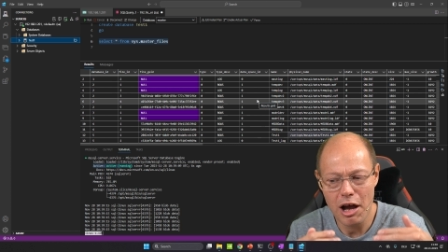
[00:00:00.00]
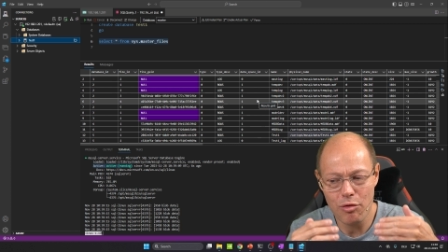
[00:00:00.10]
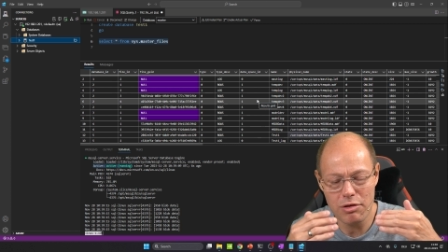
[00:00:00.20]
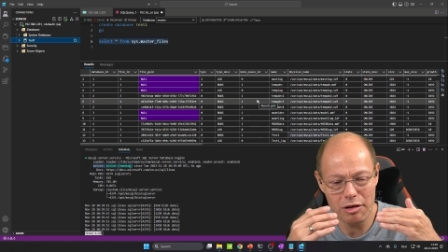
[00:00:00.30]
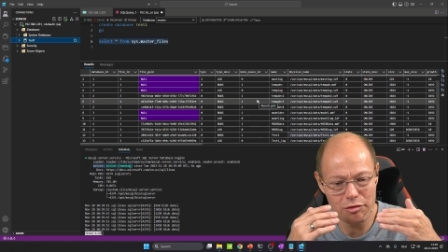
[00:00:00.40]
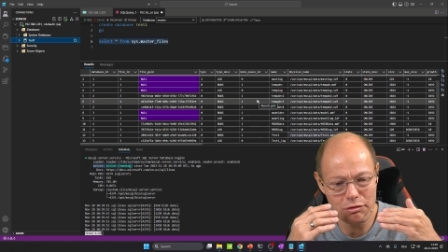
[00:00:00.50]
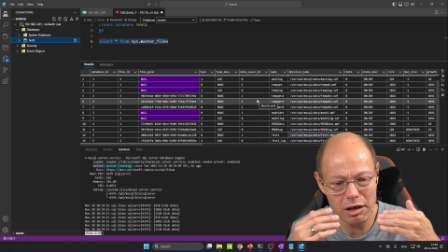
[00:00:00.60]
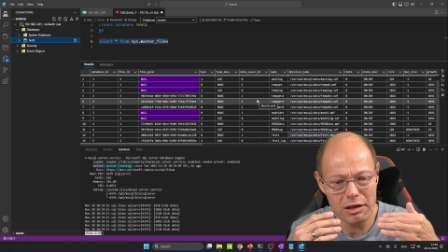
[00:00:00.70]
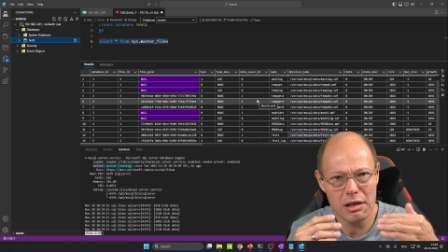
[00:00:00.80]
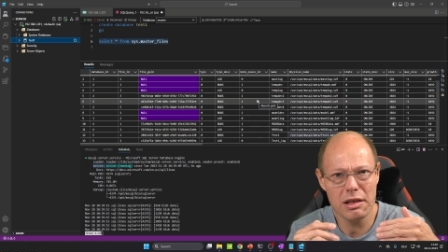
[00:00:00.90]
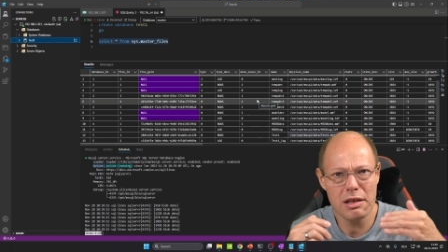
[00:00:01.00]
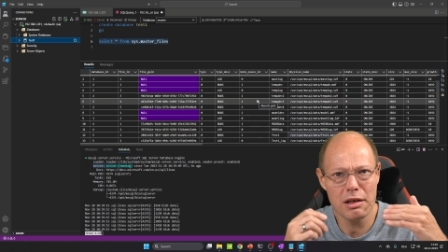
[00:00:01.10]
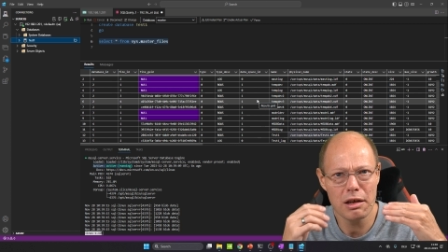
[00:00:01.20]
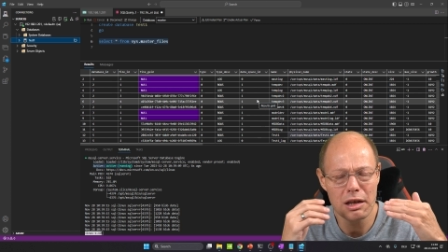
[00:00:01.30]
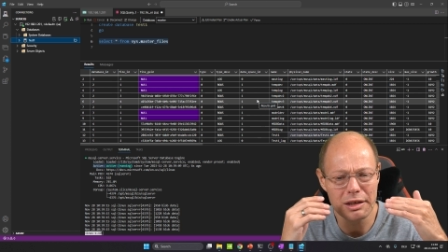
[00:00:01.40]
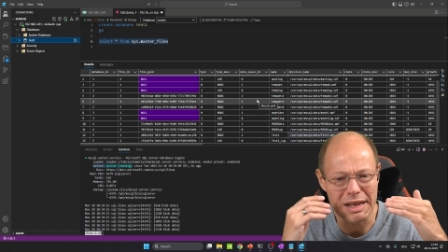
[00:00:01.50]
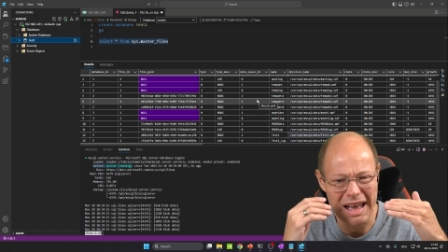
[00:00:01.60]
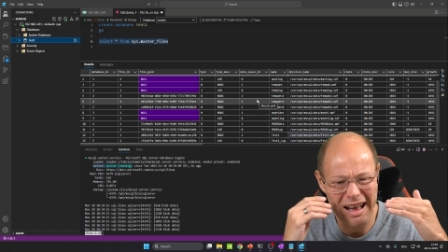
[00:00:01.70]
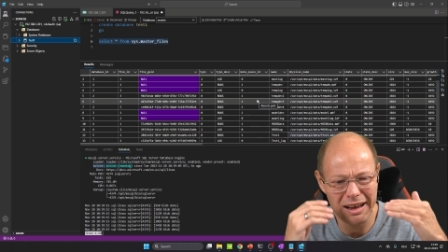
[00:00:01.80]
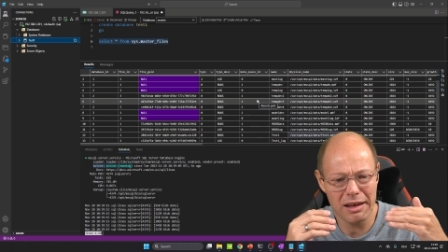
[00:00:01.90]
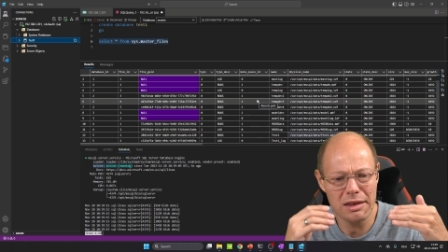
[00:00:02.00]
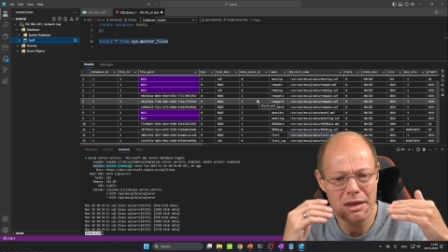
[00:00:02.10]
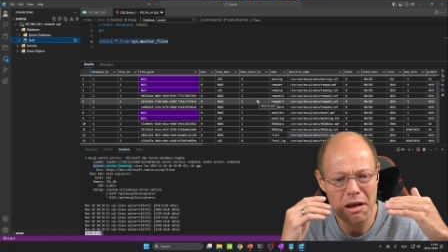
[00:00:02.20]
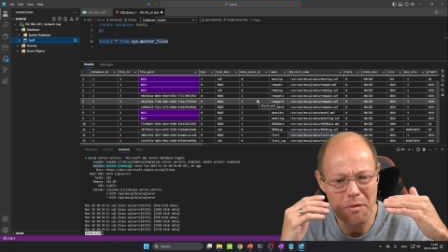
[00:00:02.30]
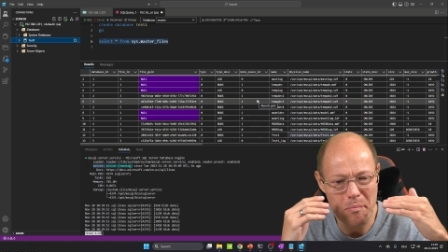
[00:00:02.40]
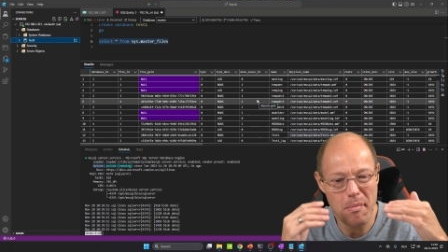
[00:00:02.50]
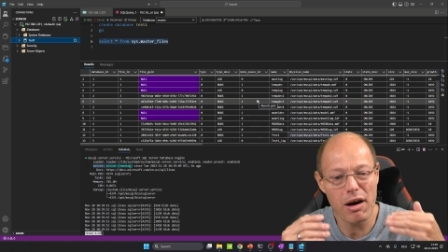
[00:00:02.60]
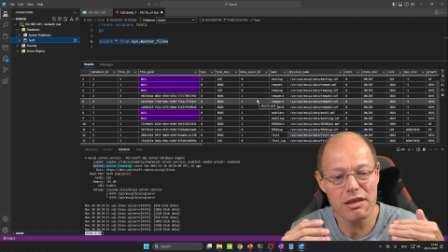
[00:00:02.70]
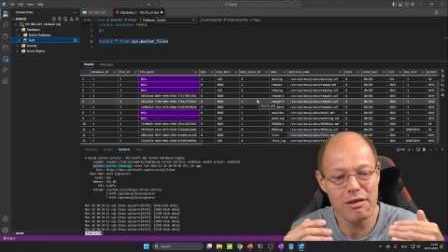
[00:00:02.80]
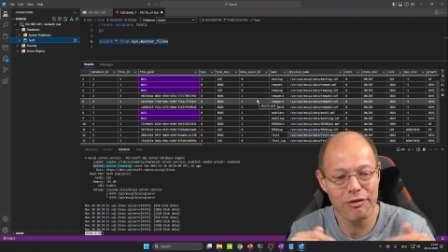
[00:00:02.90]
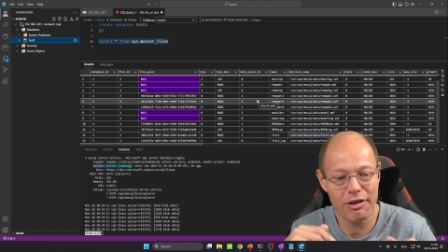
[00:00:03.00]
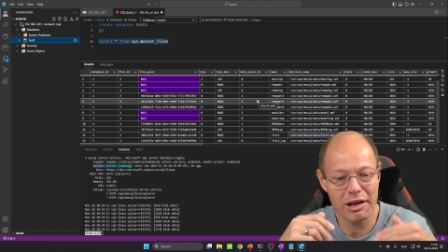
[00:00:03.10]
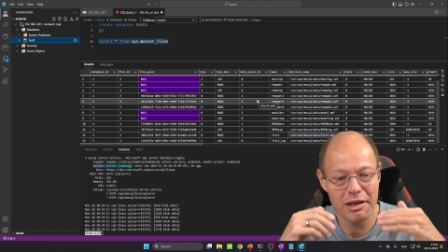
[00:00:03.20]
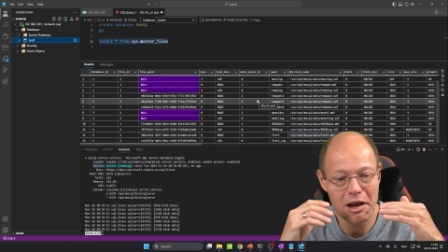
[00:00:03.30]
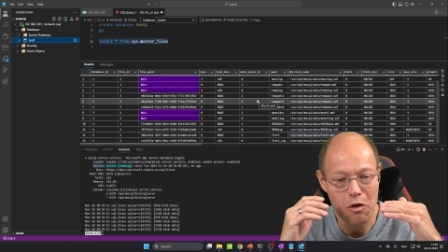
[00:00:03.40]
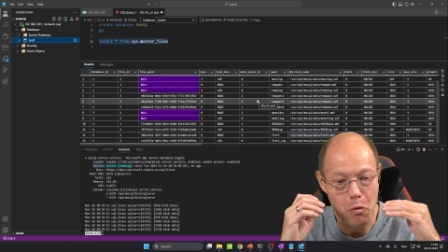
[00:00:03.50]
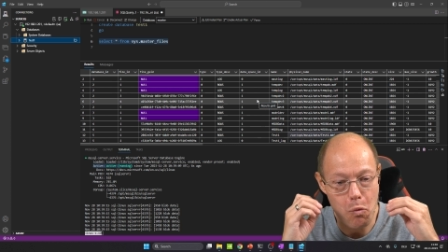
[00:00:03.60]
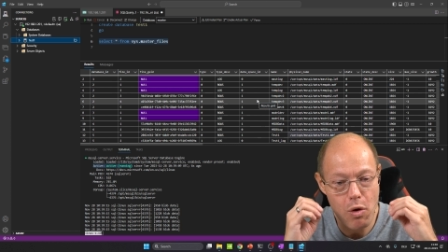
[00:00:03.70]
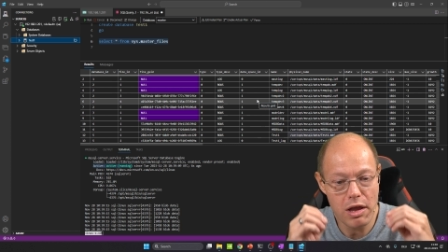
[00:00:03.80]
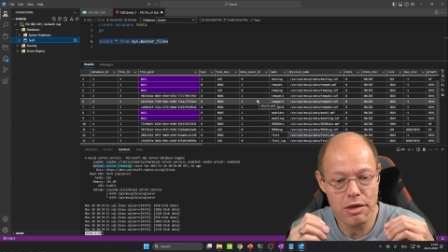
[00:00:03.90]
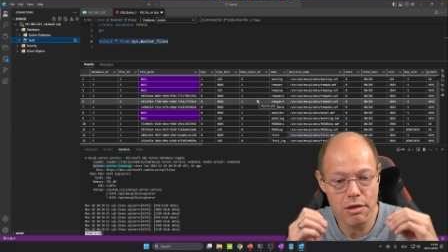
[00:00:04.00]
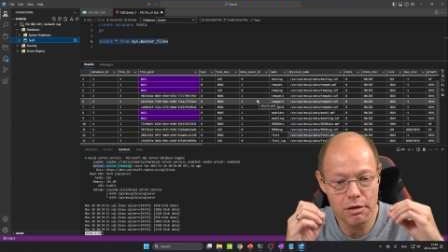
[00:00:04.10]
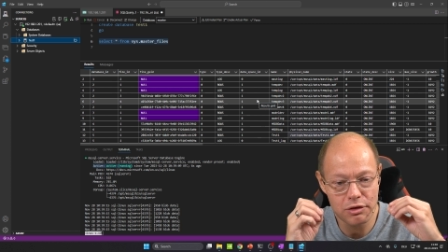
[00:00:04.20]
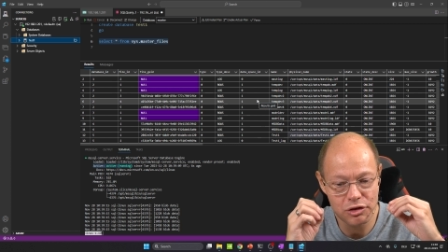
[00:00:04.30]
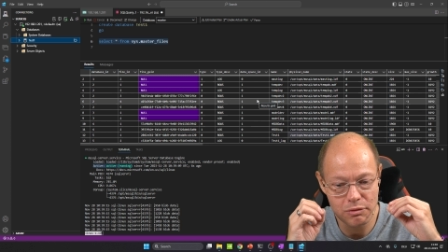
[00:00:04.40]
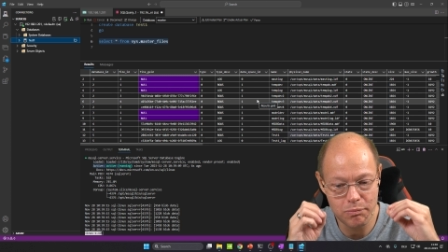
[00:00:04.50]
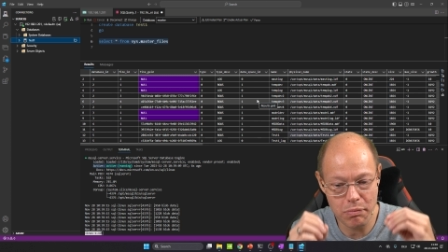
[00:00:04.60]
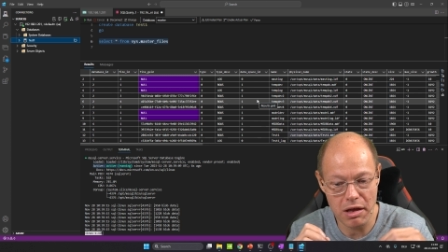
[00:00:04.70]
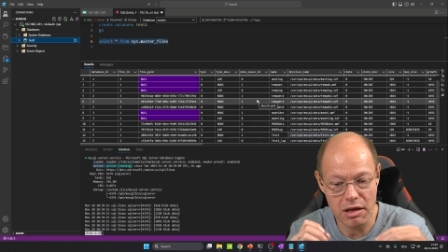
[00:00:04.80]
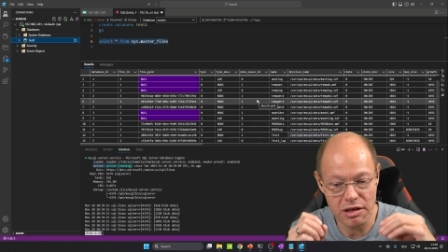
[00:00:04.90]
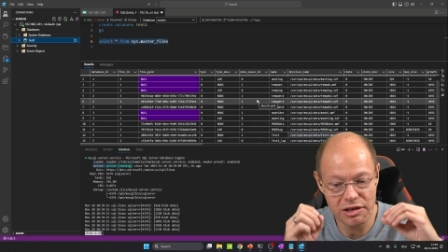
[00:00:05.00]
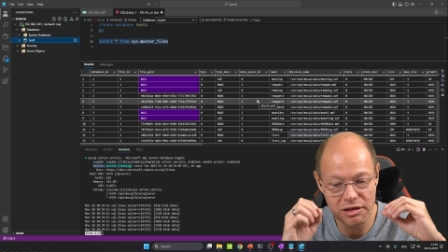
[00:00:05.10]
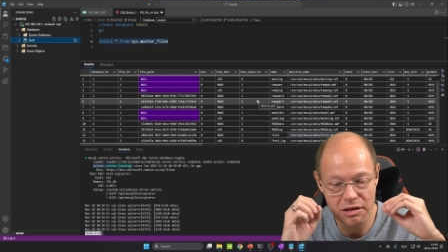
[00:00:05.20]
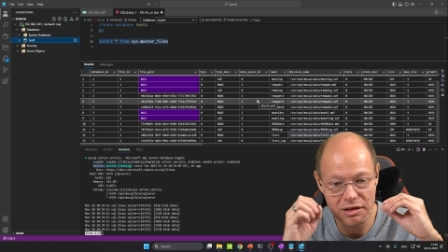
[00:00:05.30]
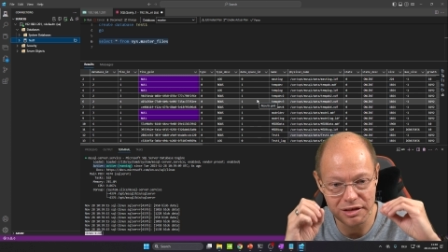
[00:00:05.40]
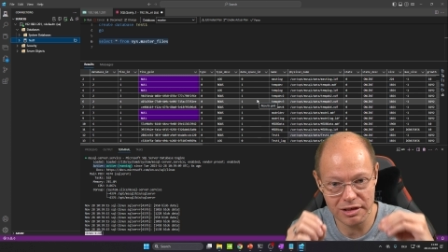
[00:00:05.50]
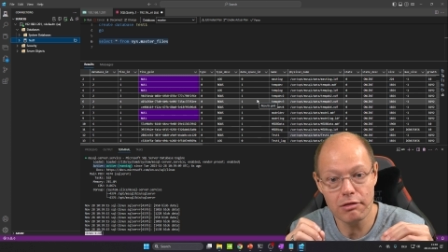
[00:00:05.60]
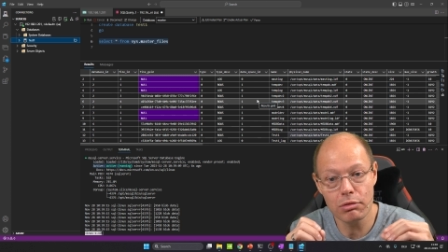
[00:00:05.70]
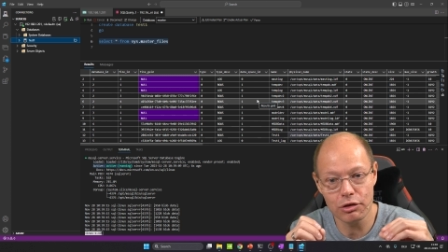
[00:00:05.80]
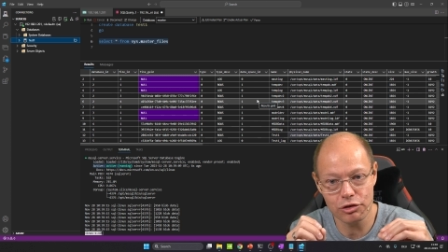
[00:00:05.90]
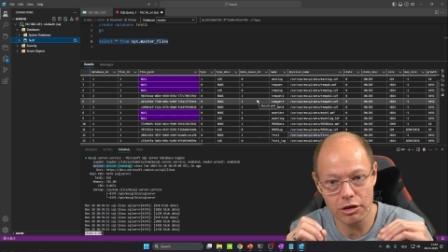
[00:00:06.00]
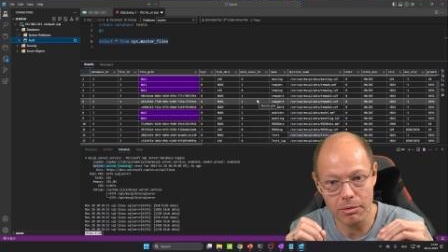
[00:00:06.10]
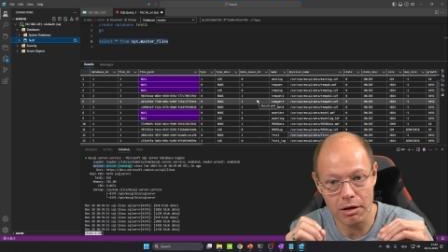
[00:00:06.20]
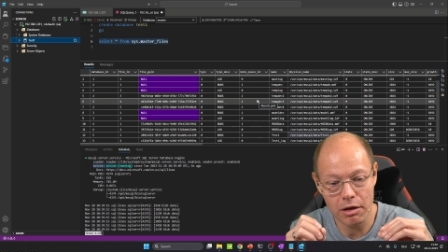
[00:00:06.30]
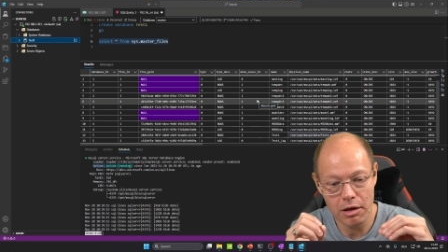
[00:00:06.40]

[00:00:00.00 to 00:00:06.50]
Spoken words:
we are running here the unmodified Windows-based SQL Server.